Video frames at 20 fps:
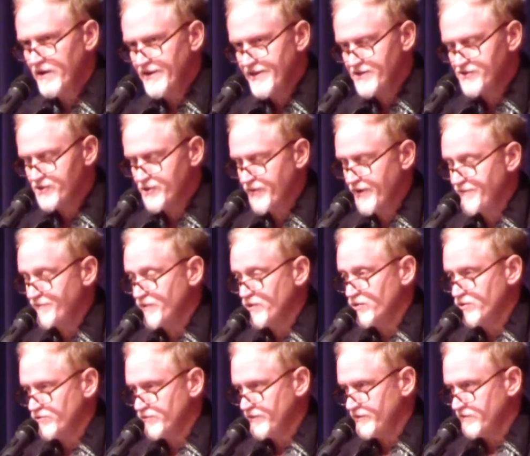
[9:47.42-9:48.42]
It is a great
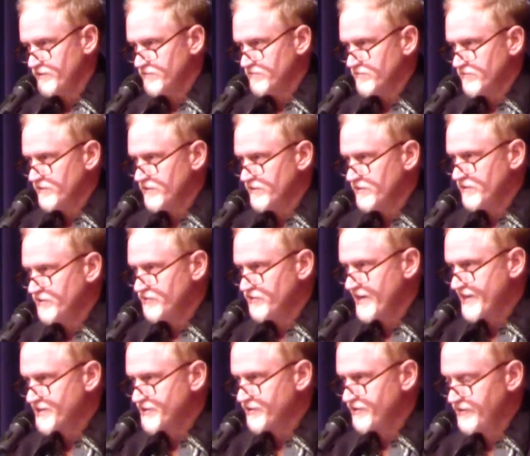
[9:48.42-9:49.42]
poem, and
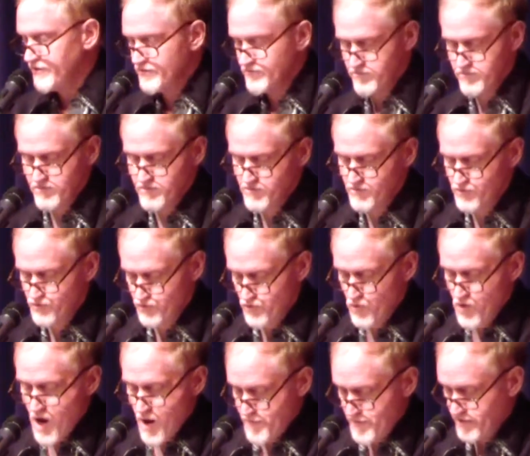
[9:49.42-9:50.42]
it's actually
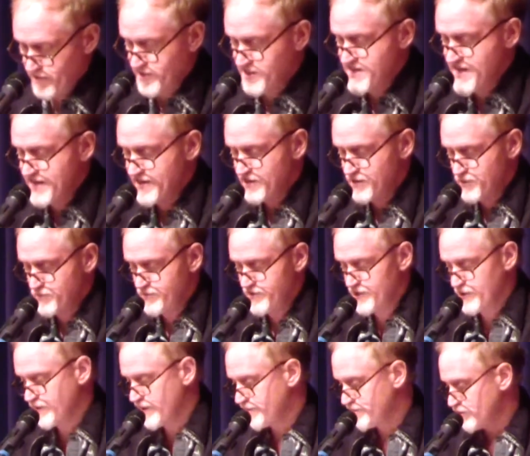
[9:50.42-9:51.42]
so commonly taken to
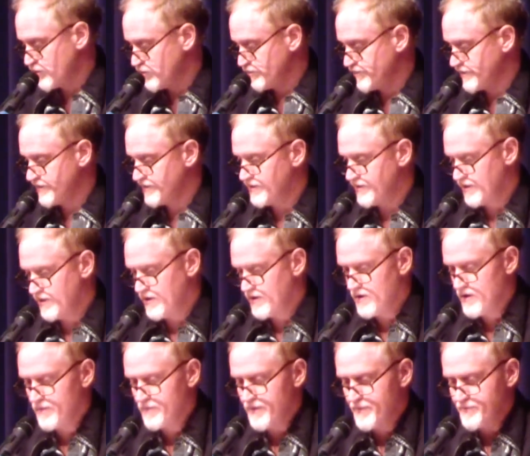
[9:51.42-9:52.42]
be a great poem that
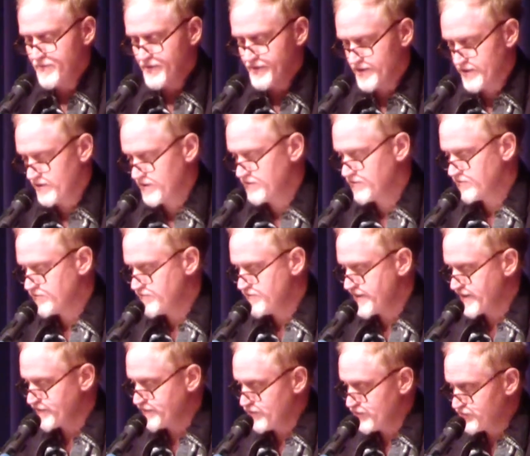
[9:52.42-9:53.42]
I'm not going to
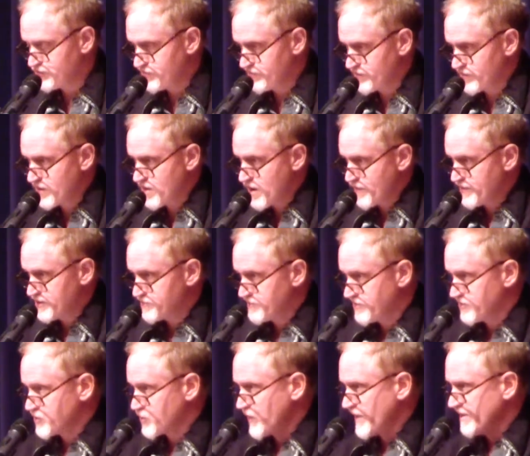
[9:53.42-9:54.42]
make most of the comments
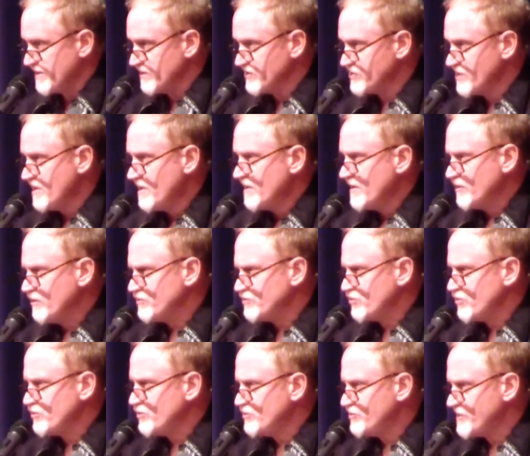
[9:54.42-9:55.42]
about its greatness. It
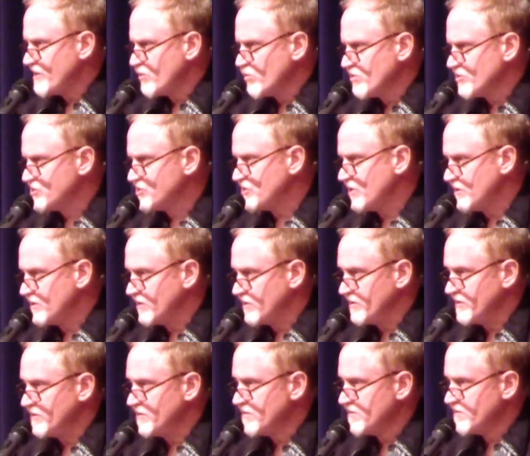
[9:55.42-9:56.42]
also includes that word
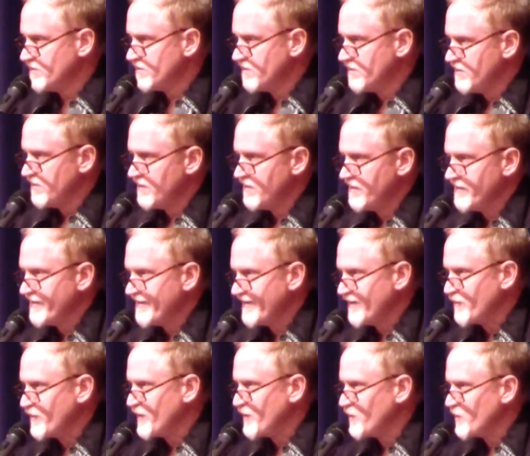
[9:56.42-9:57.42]
suddenly
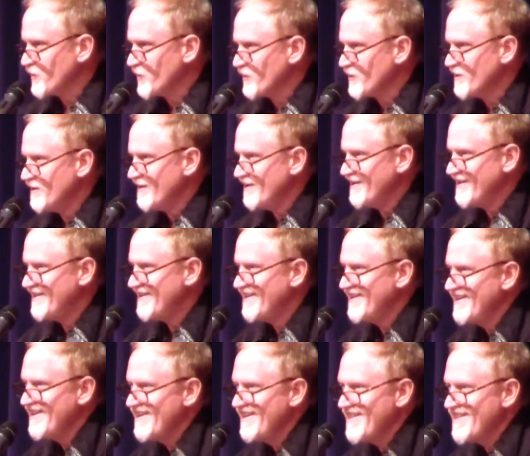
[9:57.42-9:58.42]
that we were
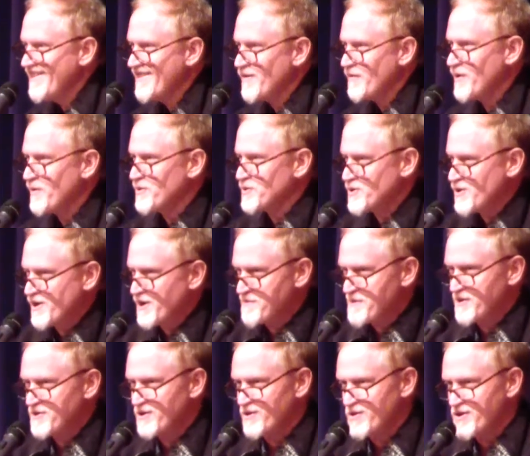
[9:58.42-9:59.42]
talking
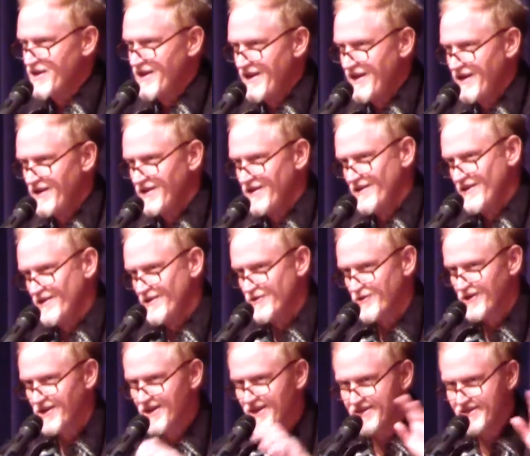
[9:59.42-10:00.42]
about the other day in
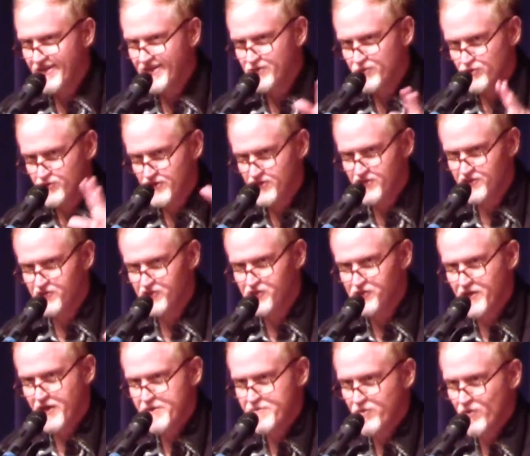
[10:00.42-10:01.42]
another context. So just as a
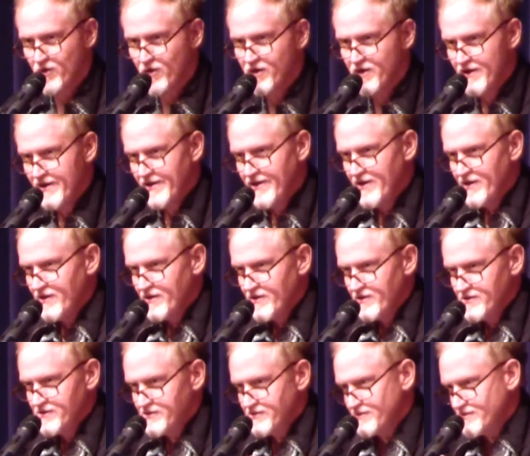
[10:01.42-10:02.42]
sidebar,
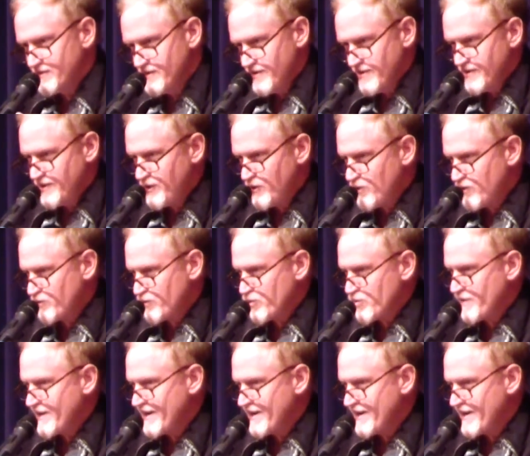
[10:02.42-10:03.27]
you know, the